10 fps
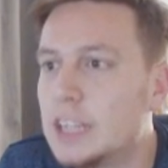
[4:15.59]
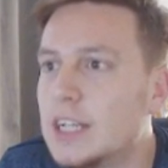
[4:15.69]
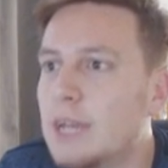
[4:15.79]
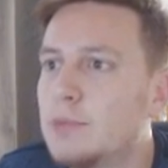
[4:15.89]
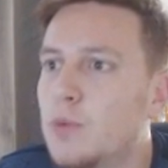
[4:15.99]

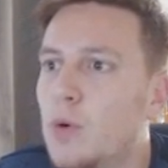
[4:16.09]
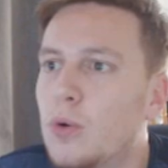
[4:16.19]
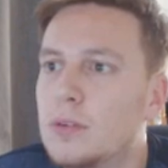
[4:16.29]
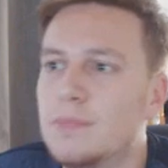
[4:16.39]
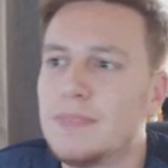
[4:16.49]
James
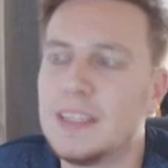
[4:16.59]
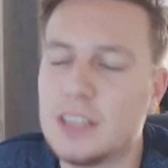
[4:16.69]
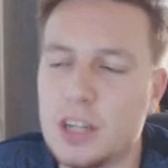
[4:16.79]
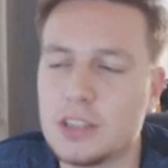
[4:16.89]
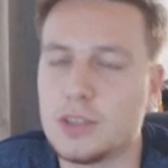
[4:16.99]
Ward is
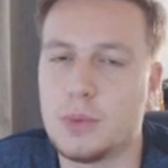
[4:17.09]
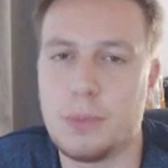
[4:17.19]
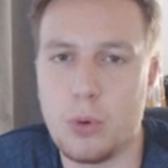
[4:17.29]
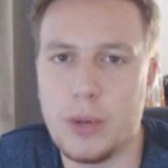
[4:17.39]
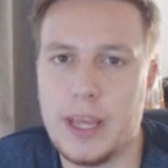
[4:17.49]
a youngster we
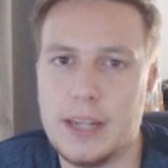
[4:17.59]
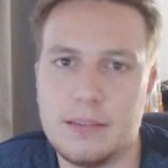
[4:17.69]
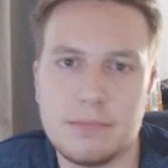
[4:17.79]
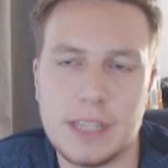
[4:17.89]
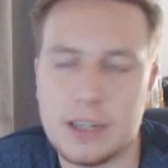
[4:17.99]
brought
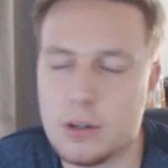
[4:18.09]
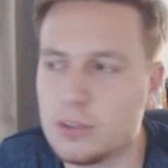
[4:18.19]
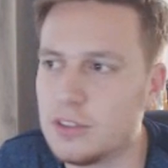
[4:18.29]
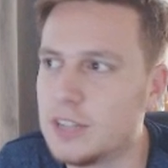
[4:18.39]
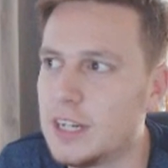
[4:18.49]
in, didn't
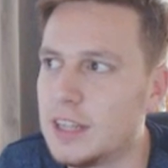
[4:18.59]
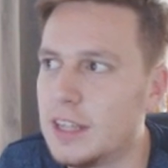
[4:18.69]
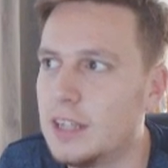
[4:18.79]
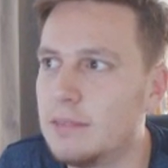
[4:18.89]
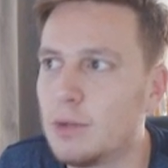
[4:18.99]
cost us
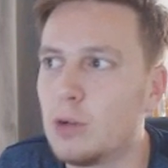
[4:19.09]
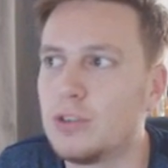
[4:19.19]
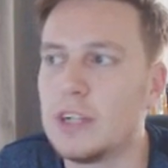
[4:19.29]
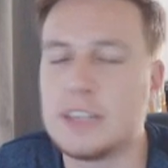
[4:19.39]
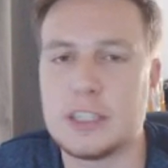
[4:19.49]
anything,
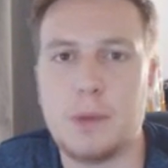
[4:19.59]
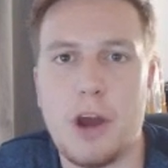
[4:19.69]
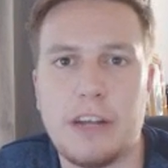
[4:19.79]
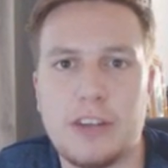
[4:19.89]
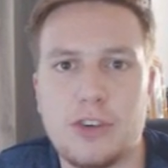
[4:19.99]
contract's
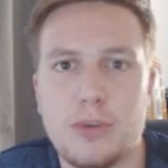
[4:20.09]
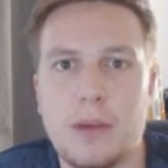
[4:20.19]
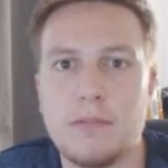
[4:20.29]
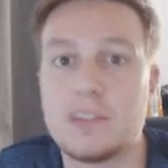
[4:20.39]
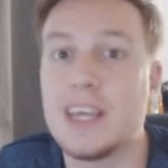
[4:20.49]
expiring in 2
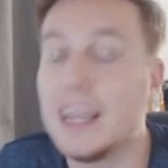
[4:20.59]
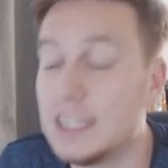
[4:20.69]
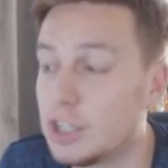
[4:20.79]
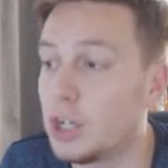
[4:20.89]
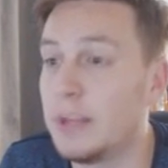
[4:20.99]
months,
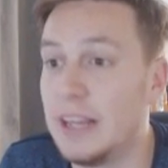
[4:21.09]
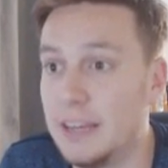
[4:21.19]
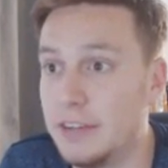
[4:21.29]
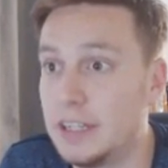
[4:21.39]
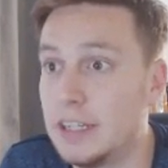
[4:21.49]
he's going to be
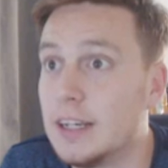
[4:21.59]
leaving.